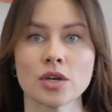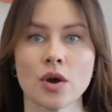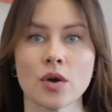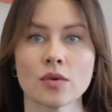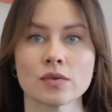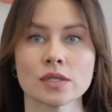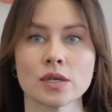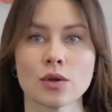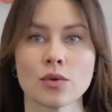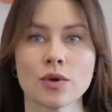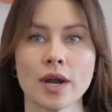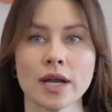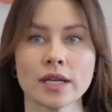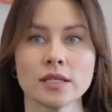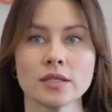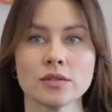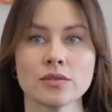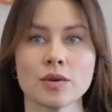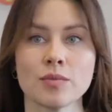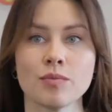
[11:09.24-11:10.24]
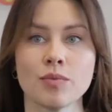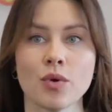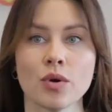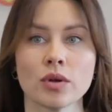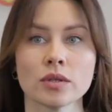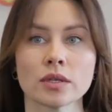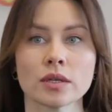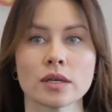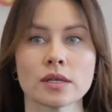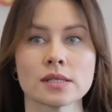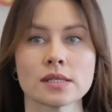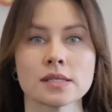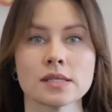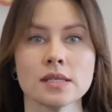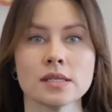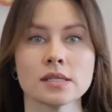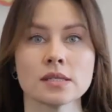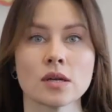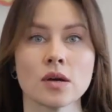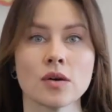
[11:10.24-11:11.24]
of the written report
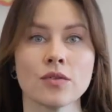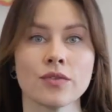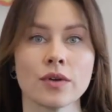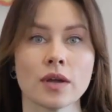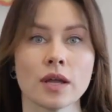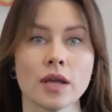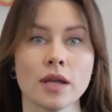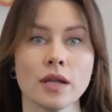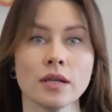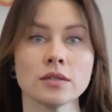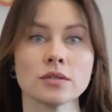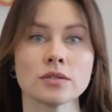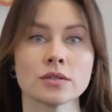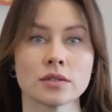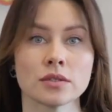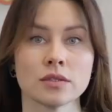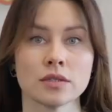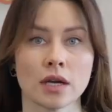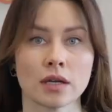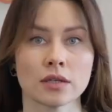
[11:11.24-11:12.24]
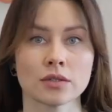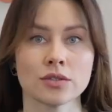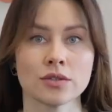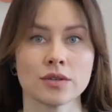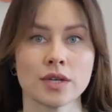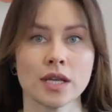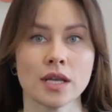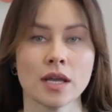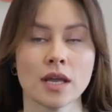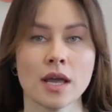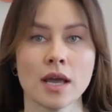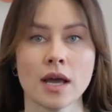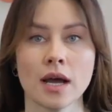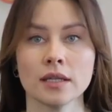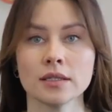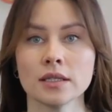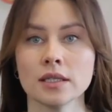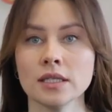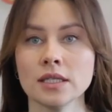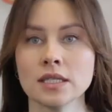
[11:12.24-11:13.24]
consists of introductory,
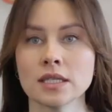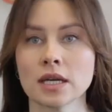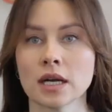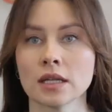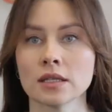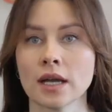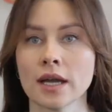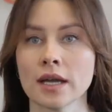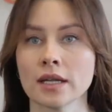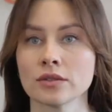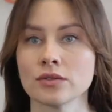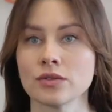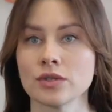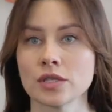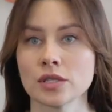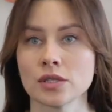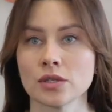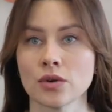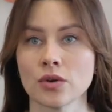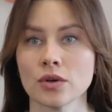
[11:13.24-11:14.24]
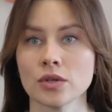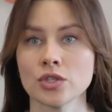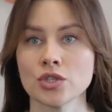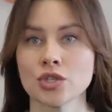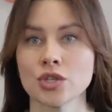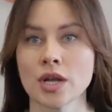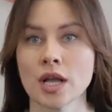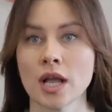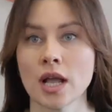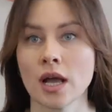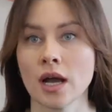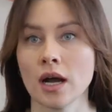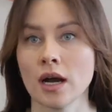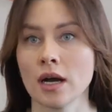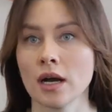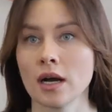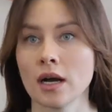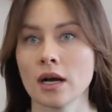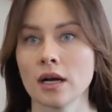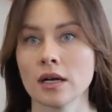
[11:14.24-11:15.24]
analytical and research,
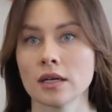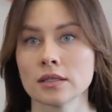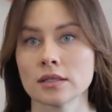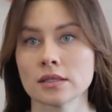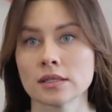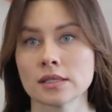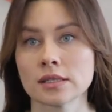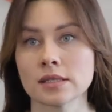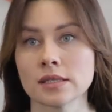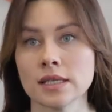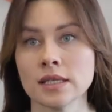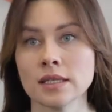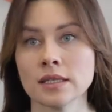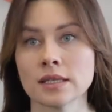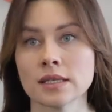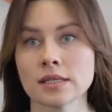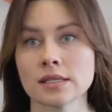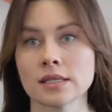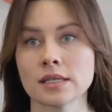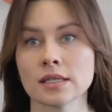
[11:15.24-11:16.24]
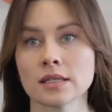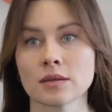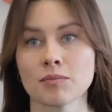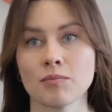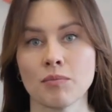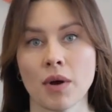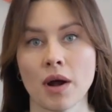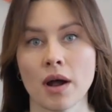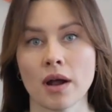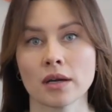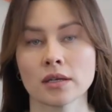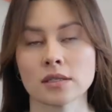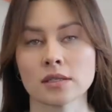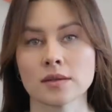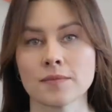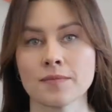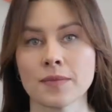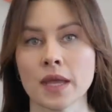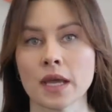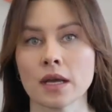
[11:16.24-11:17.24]
synthesizing
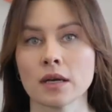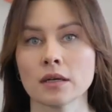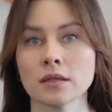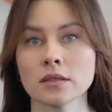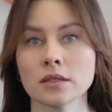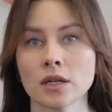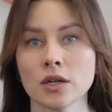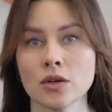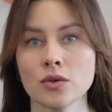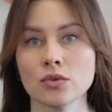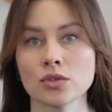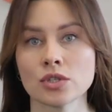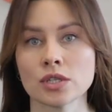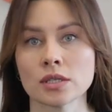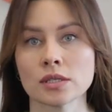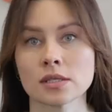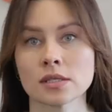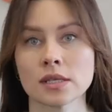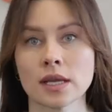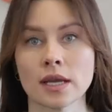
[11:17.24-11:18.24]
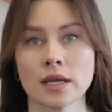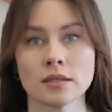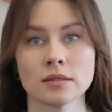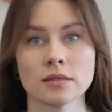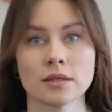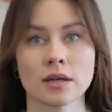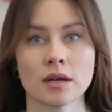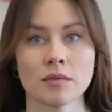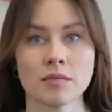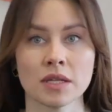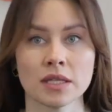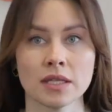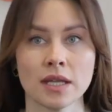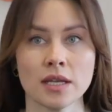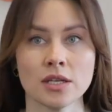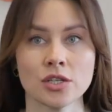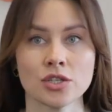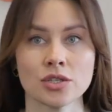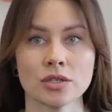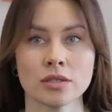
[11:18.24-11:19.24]
part, conclusions and
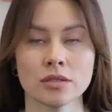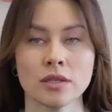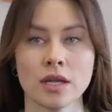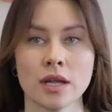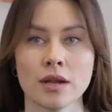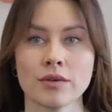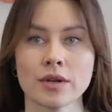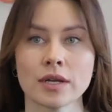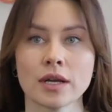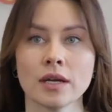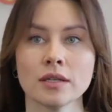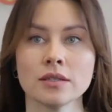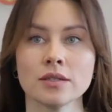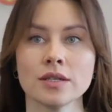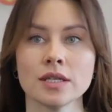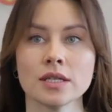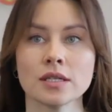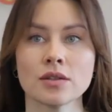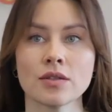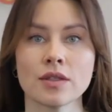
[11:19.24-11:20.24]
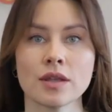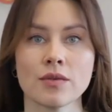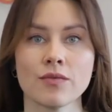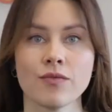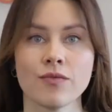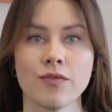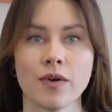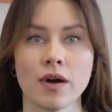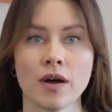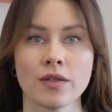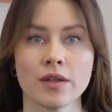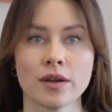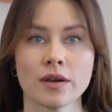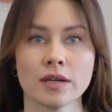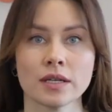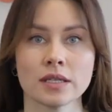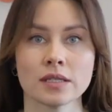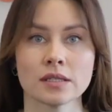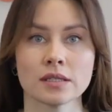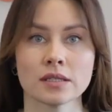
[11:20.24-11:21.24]
recommendation regarding the further
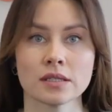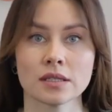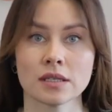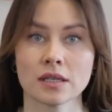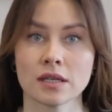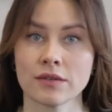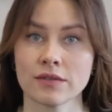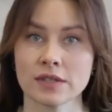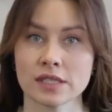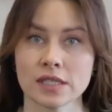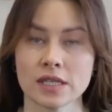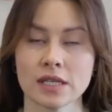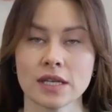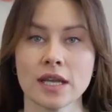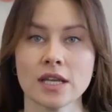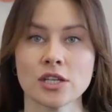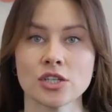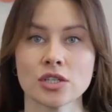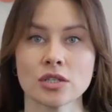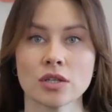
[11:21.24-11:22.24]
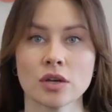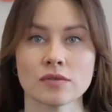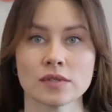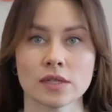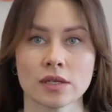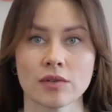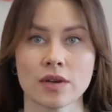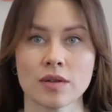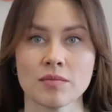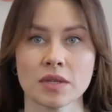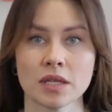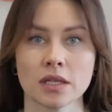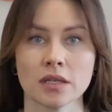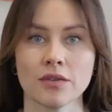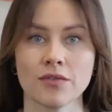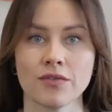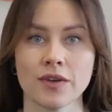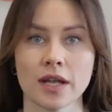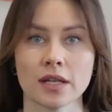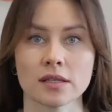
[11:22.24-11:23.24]
investigation of the criminal
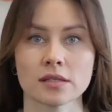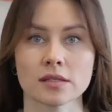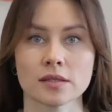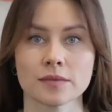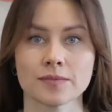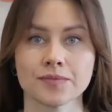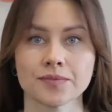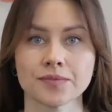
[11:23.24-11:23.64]
offense.